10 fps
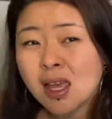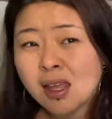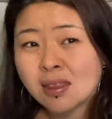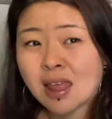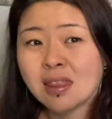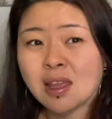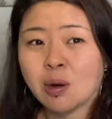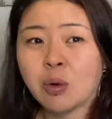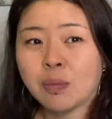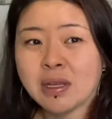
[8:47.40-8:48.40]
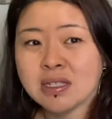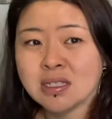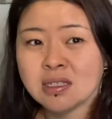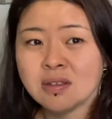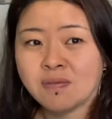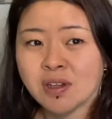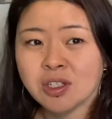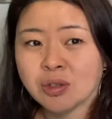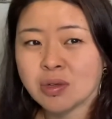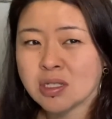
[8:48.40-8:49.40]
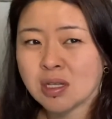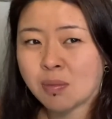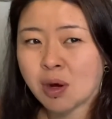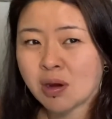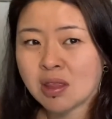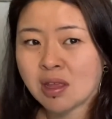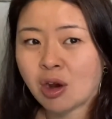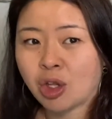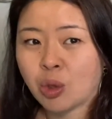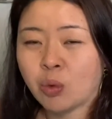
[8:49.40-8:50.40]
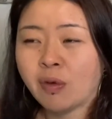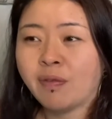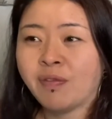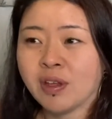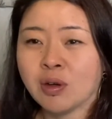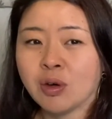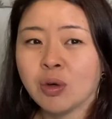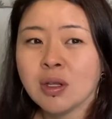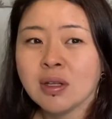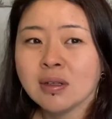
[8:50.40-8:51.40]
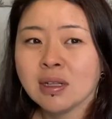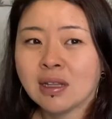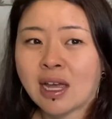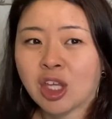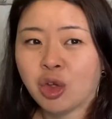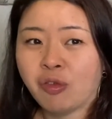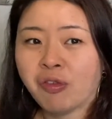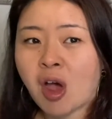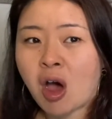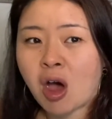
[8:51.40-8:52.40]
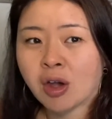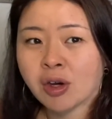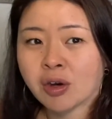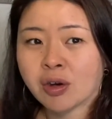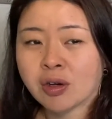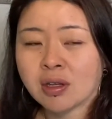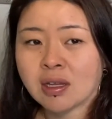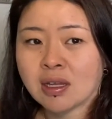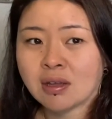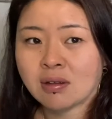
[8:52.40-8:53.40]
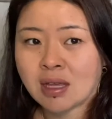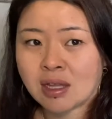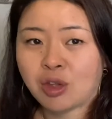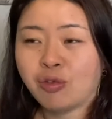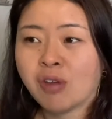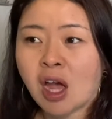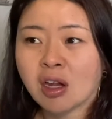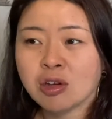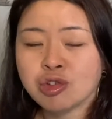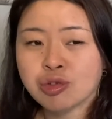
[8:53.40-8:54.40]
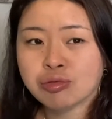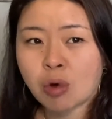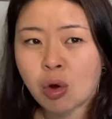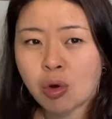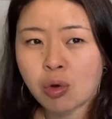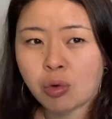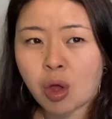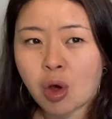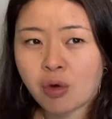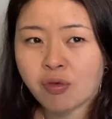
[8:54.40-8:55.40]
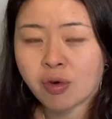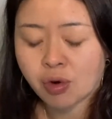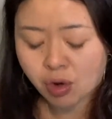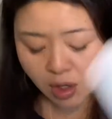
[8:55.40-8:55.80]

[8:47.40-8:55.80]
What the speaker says: that there will be a sense of victory somewhere in there. You will feel like you've conquered it. You've got control over